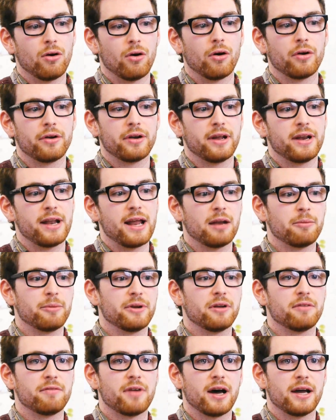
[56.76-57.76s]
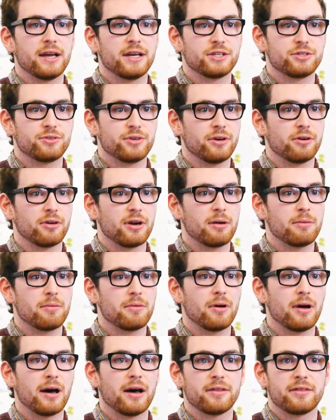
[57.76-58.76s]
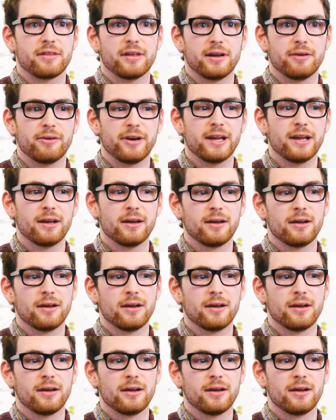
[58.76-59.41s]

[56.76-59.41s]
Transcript: on an element of art history or art theory.